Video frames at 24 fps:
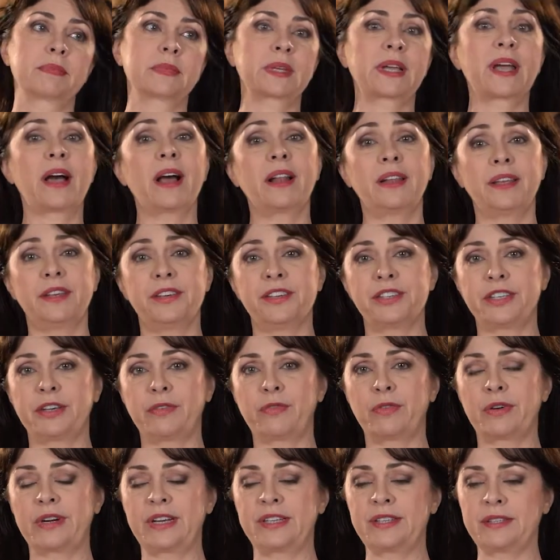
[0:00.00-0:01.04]
Kaliji,
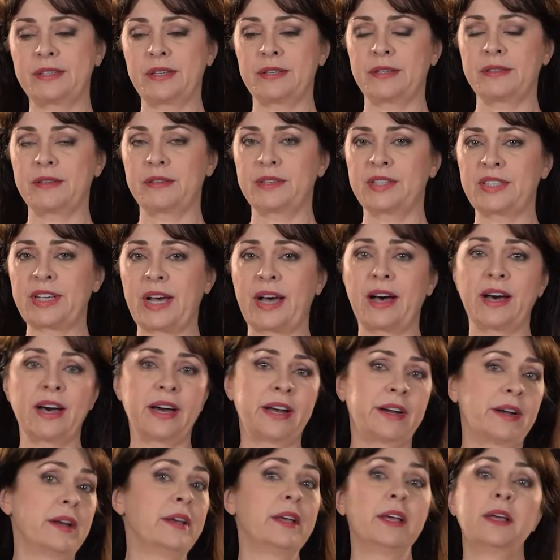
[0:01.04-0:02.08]
for instance,
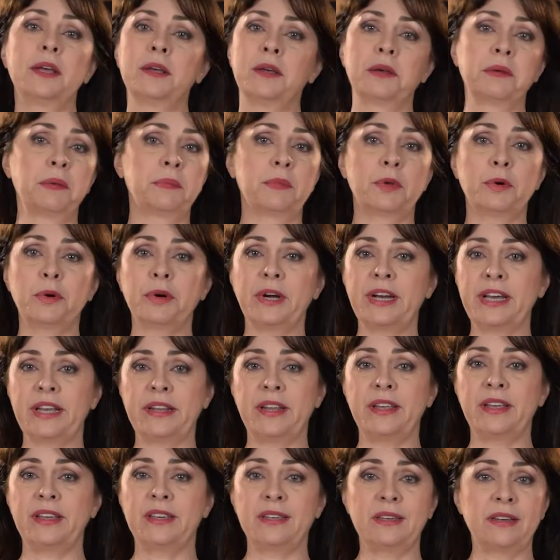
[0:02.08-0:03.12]
Zar, or
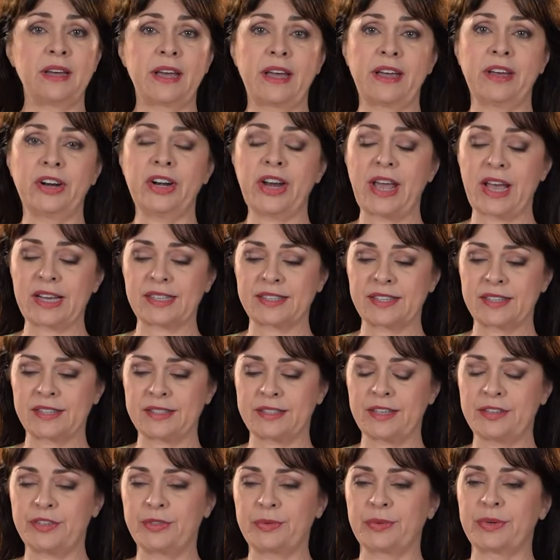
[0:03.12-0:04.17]
any hair access
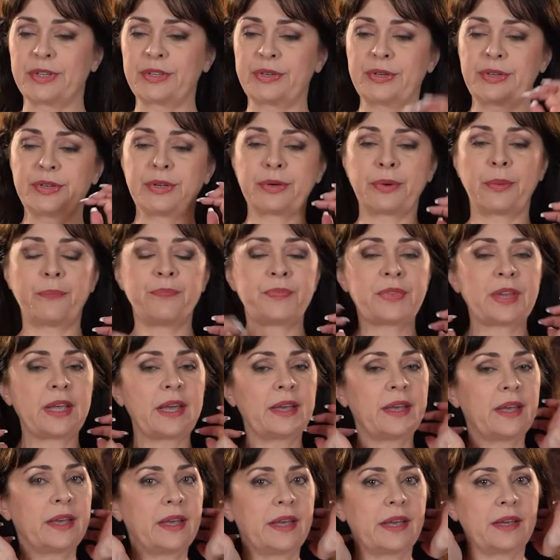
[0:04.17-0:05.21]
that you want to do.
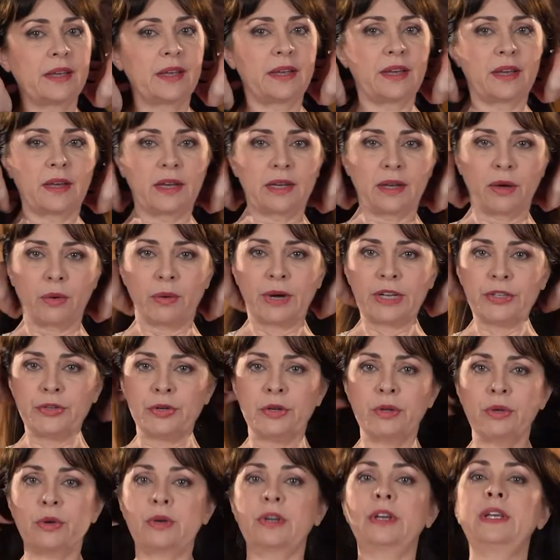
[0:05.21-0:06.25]
What to
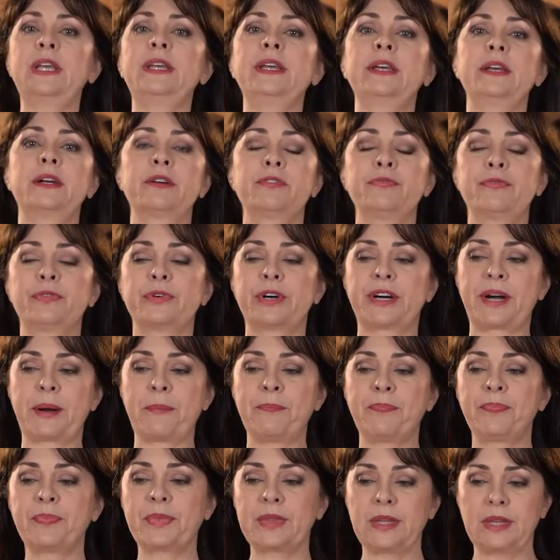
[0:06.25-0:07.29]
look here for?
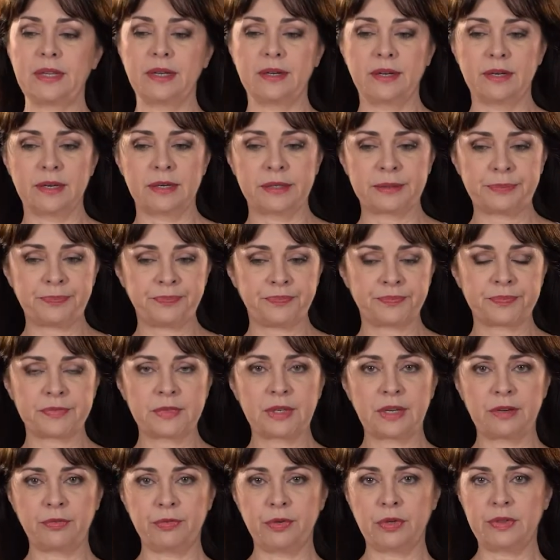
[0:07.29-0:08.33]

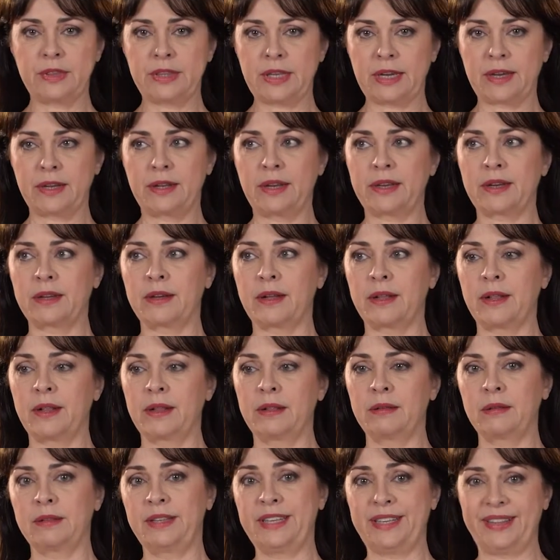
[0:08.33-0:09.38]
A few
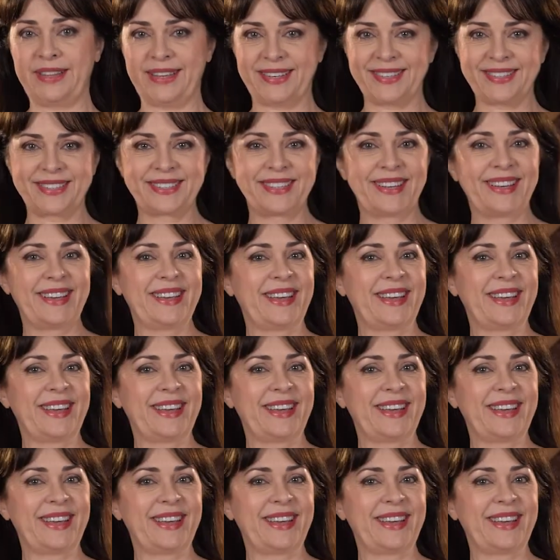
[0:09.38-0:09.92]
technical details.